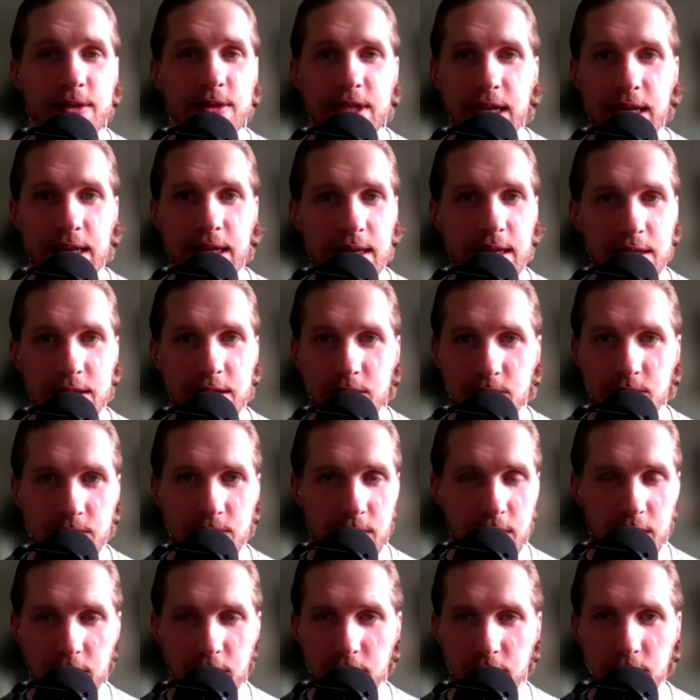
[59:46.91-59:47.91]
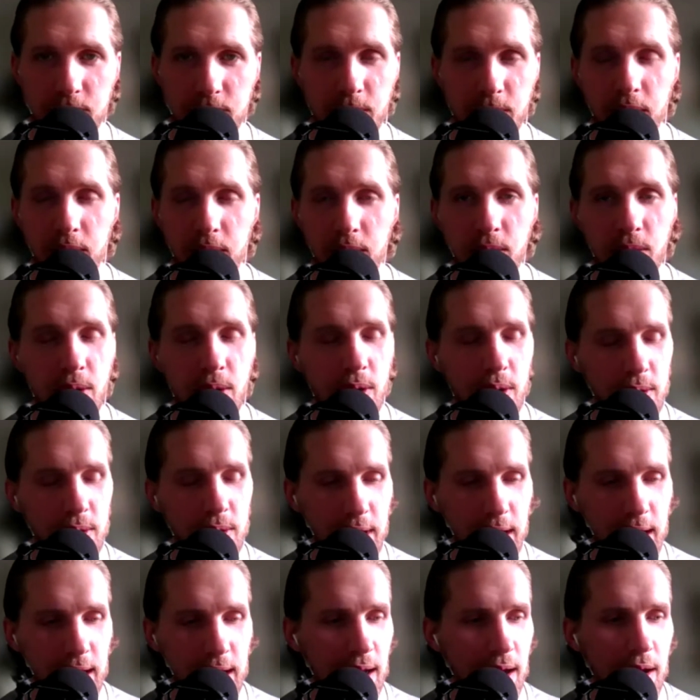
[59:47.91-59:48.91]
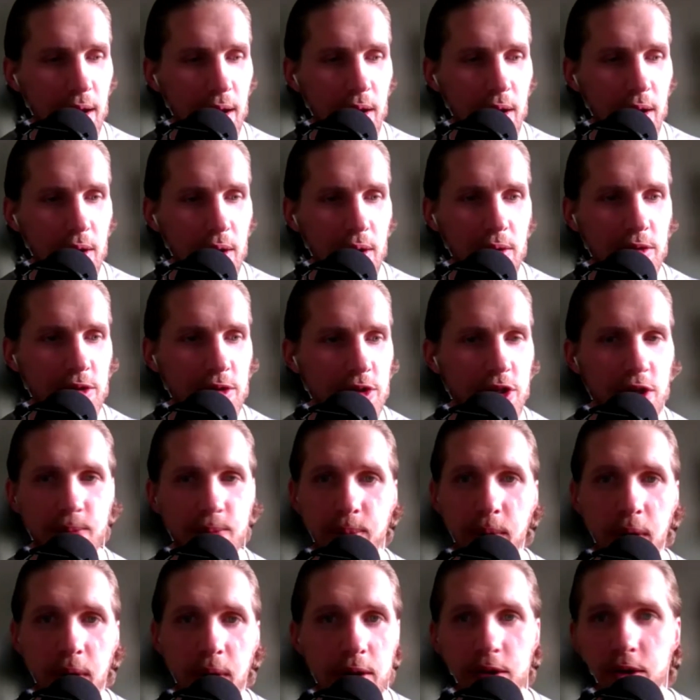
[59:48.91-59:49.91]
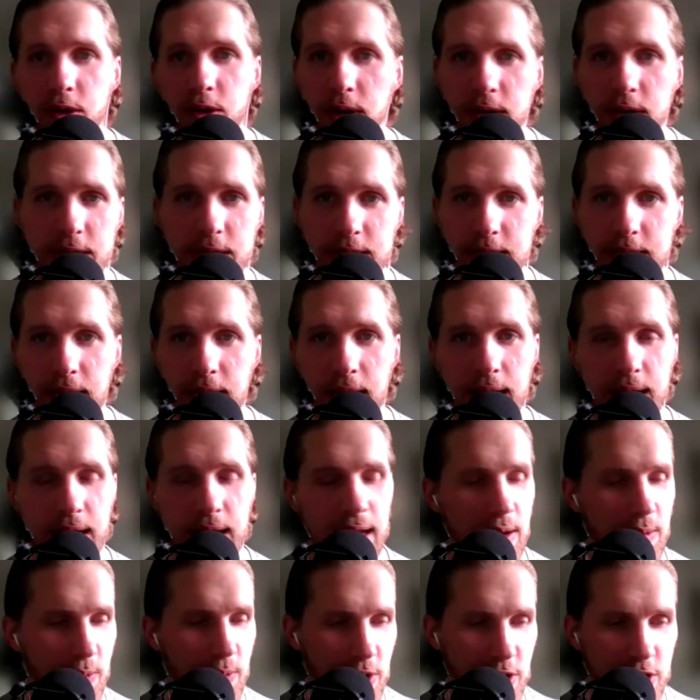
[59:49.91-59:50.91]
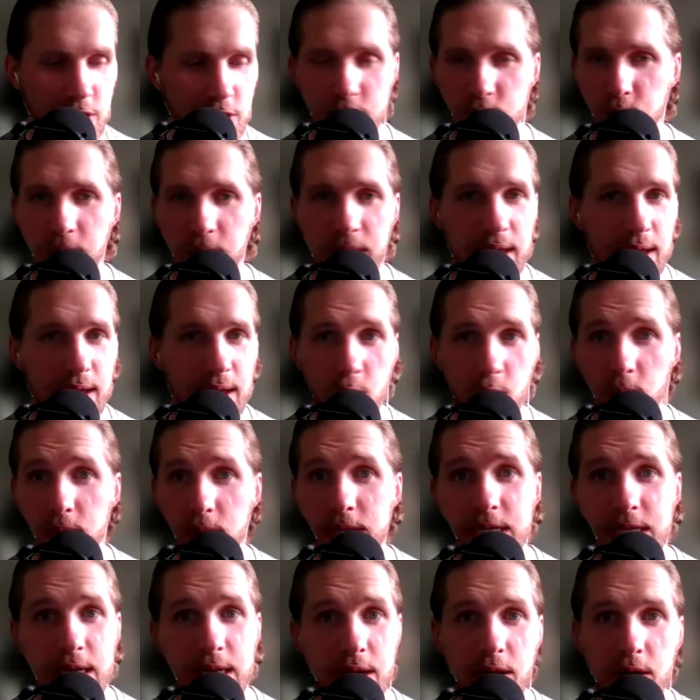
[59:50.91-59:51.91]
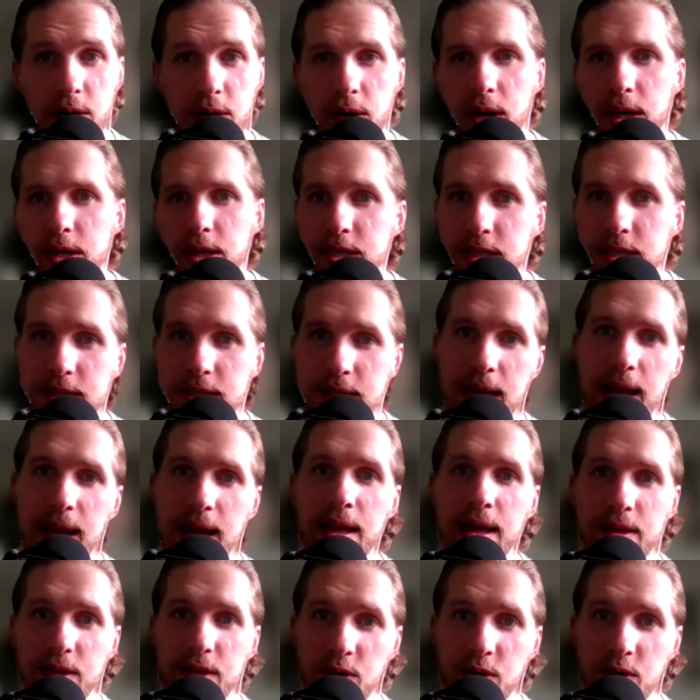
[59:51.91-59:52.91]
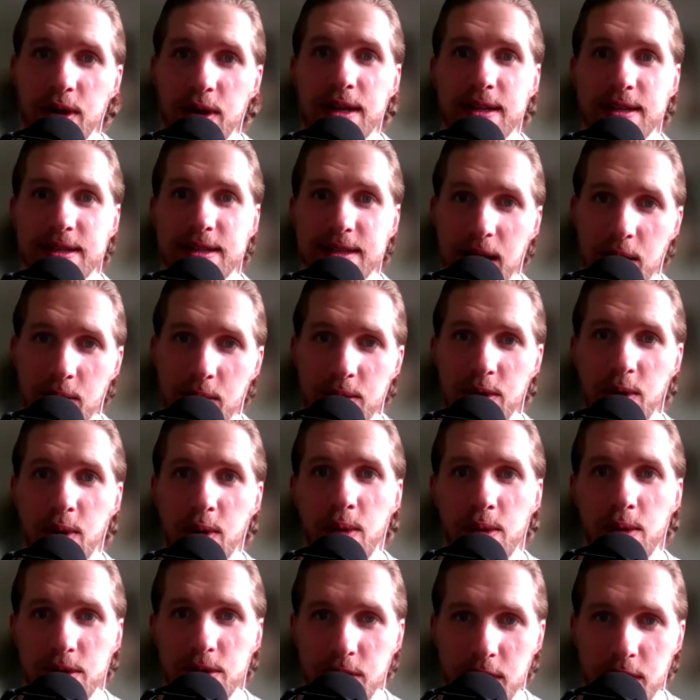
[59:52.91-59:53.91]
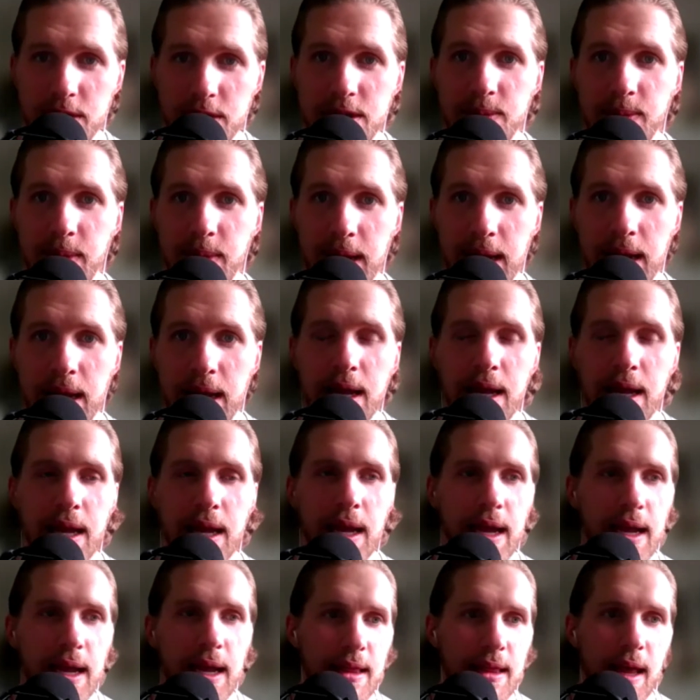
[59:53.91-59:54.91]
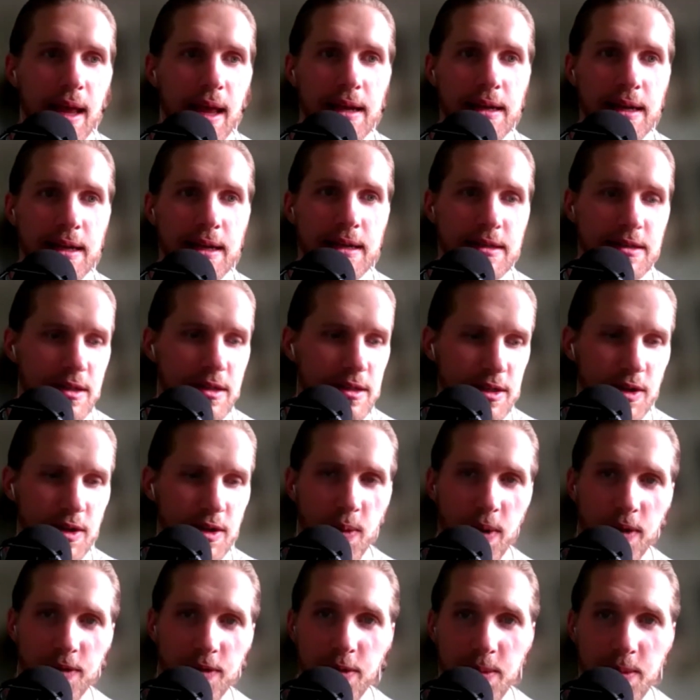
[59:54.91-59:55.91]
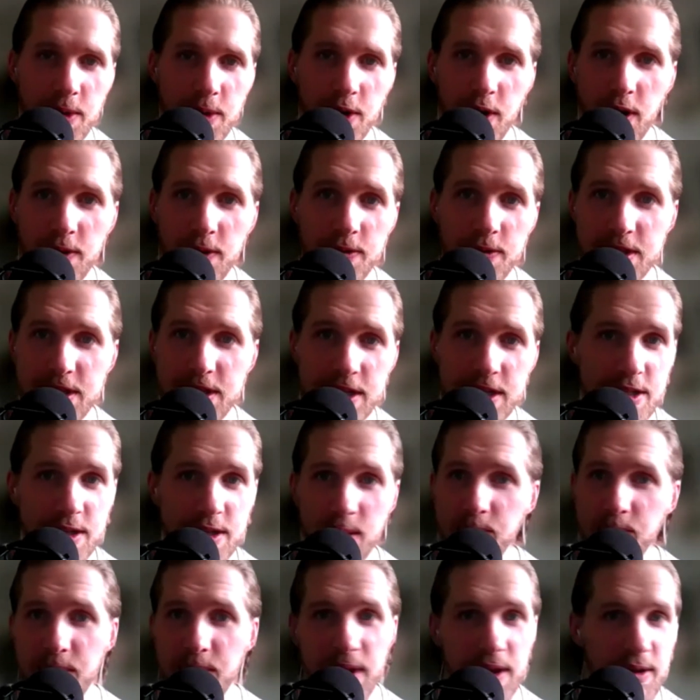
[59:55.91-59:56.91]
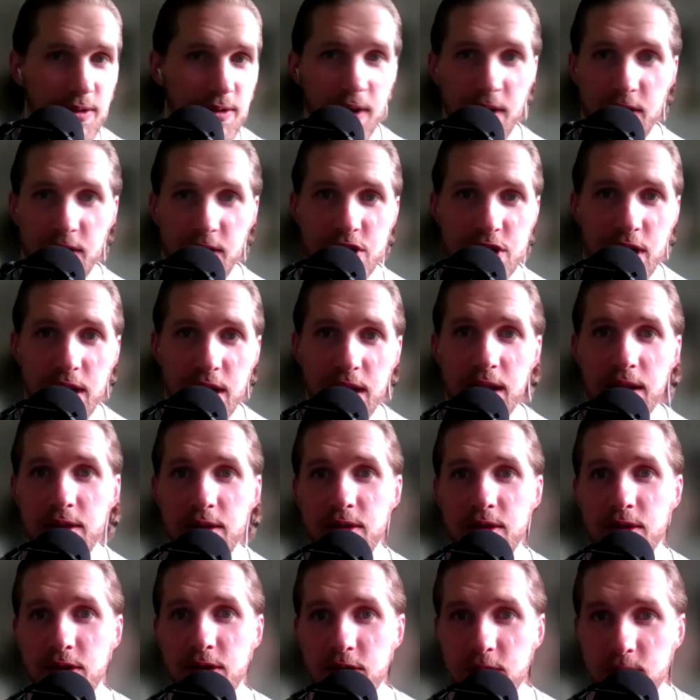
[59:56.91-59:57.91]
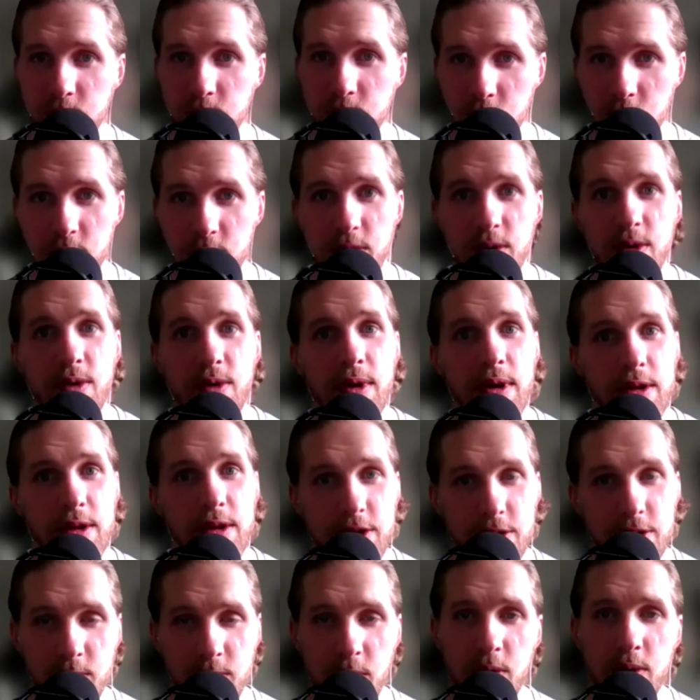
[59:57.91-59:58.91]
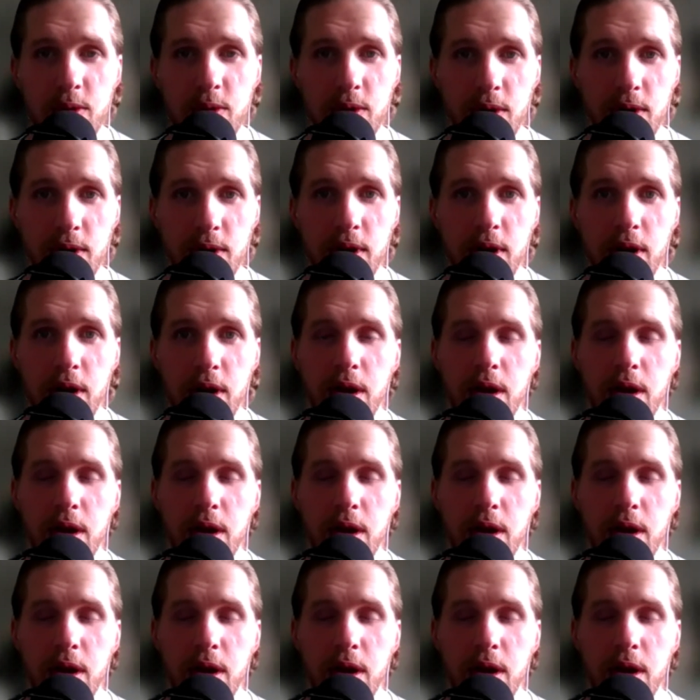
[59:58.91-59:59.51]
seen this with my girl like she barely knew how to skate and we just went like once a year and she's like hey you can skate without holding on to me and that is just it went from her nervous system being very shaky to smoother and smoother